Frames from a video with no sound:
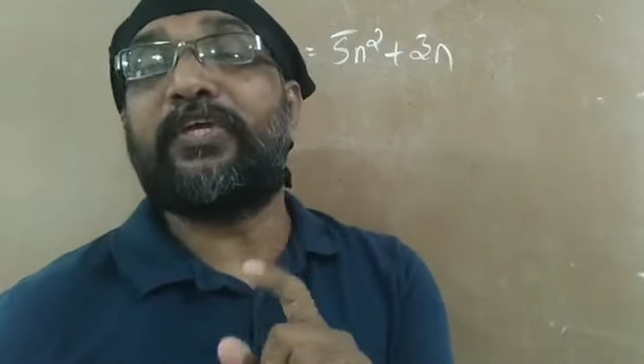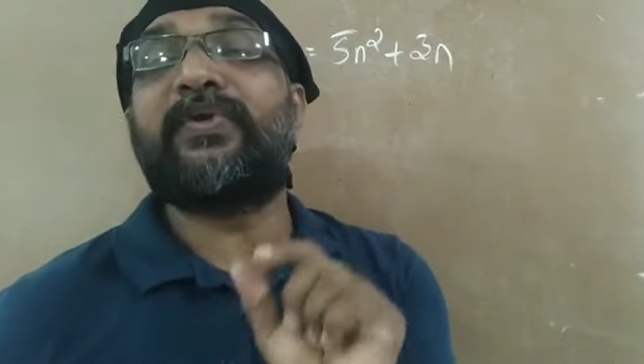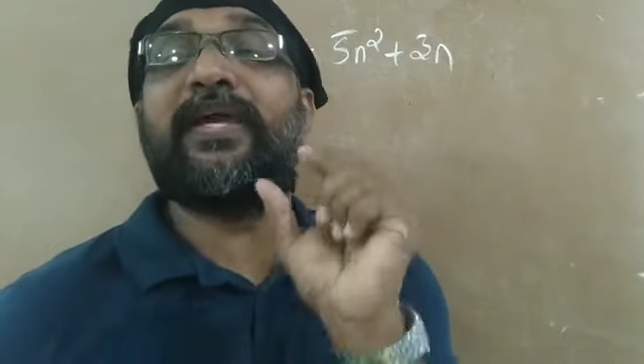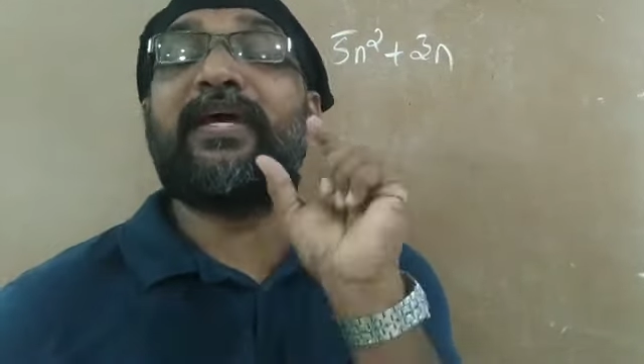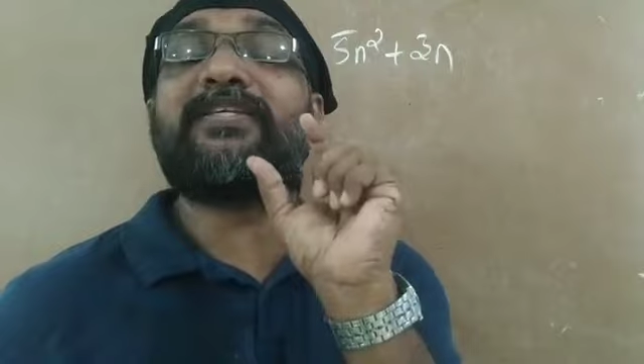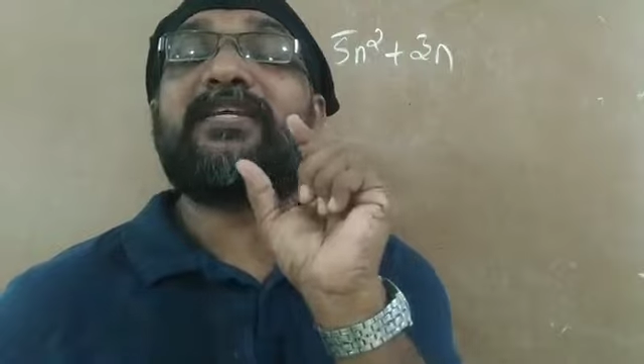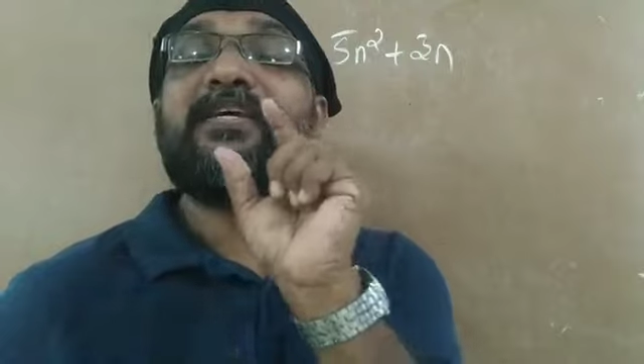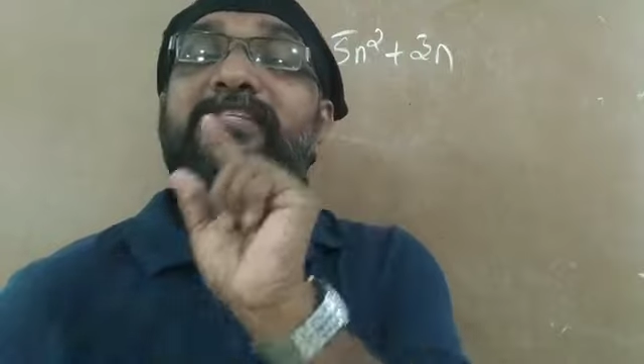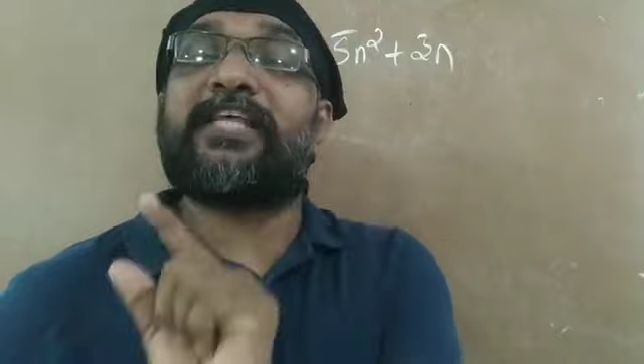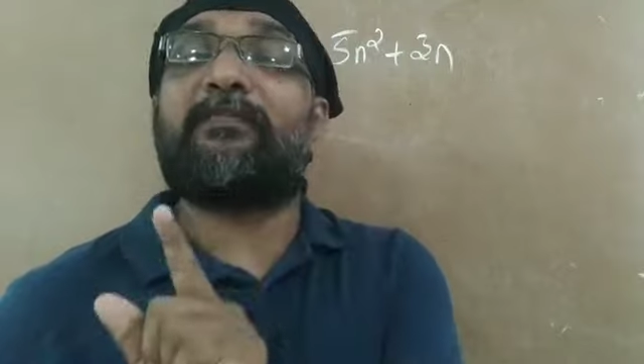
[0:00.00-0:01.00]
You
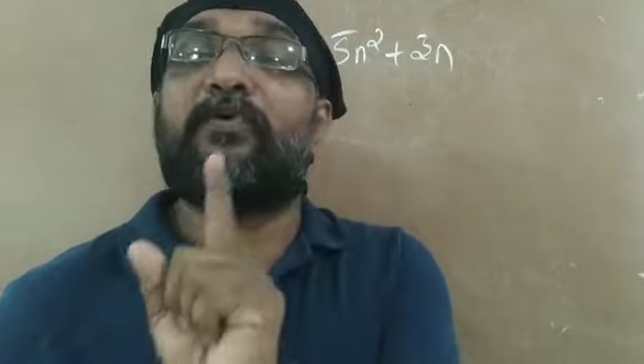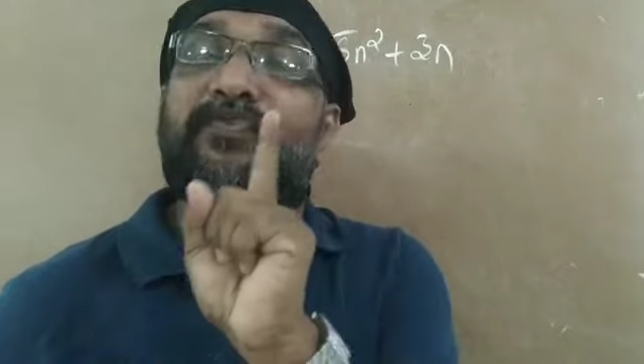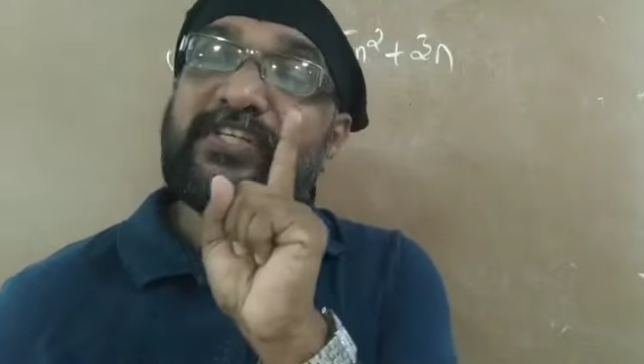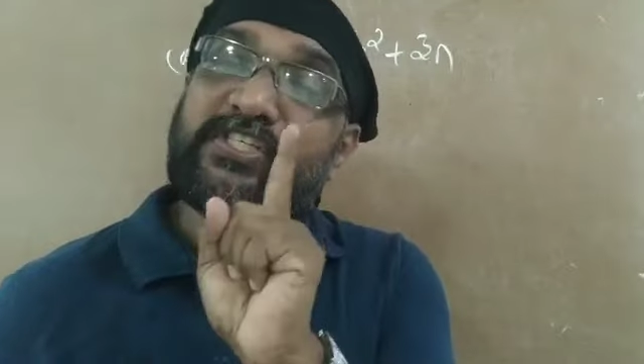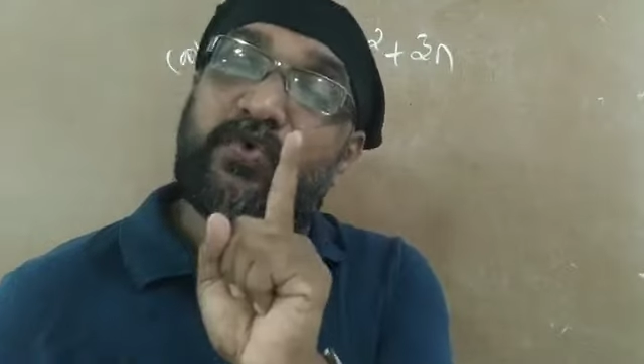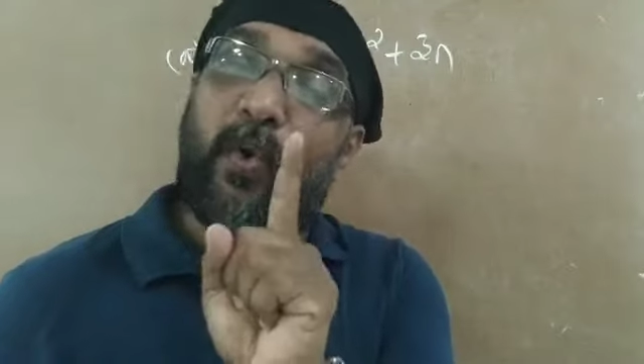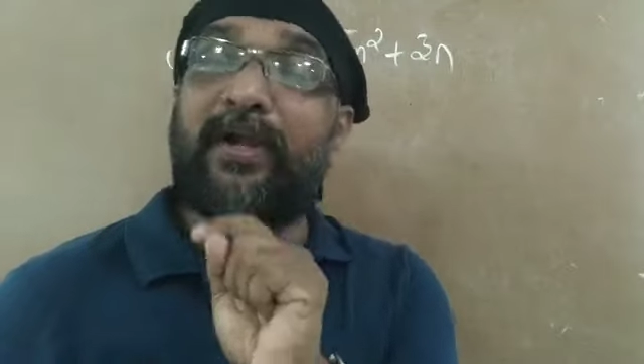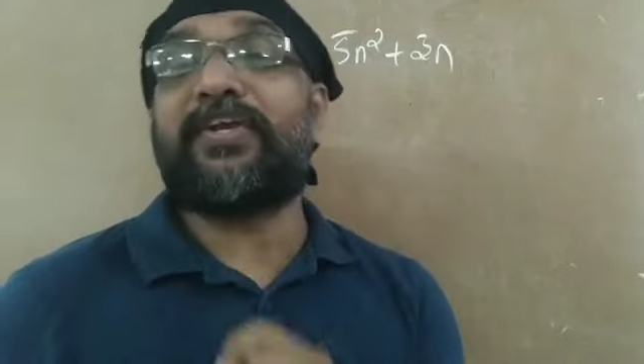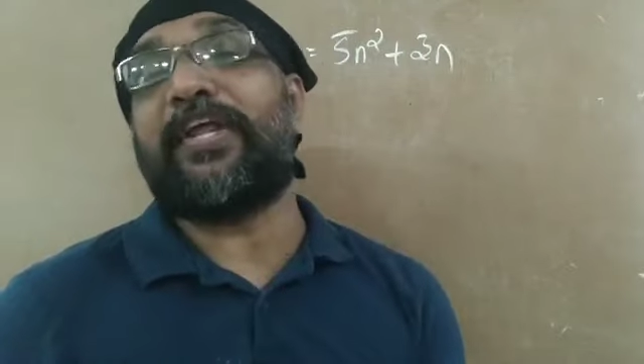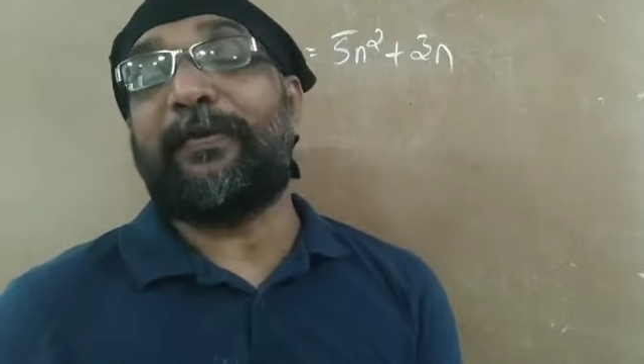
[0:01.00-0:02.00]
get sum of first
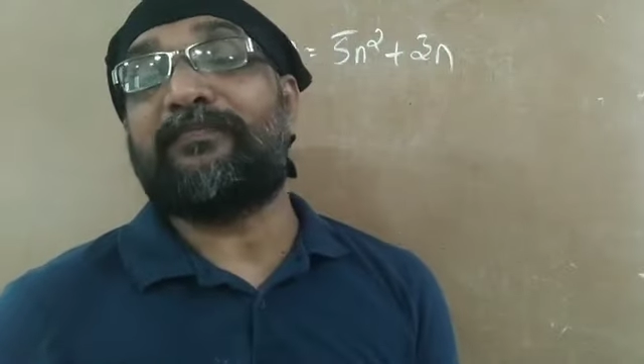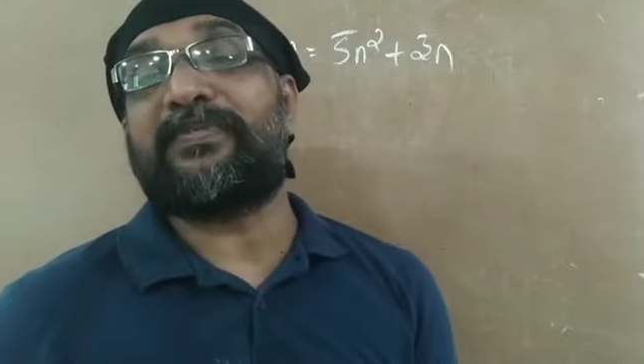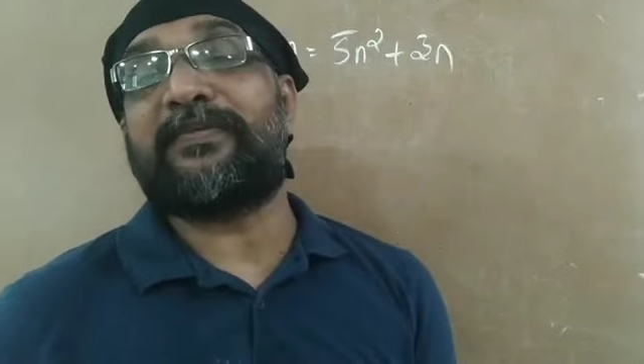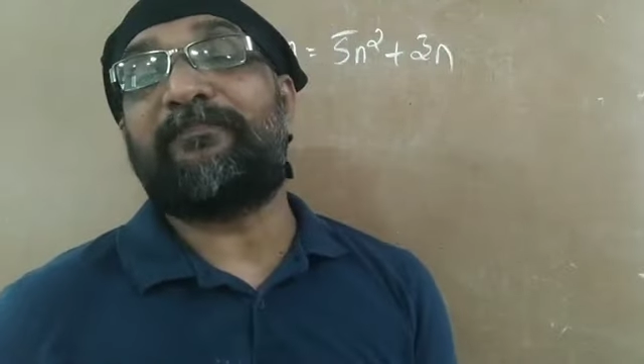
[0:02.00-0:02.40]
1 terms.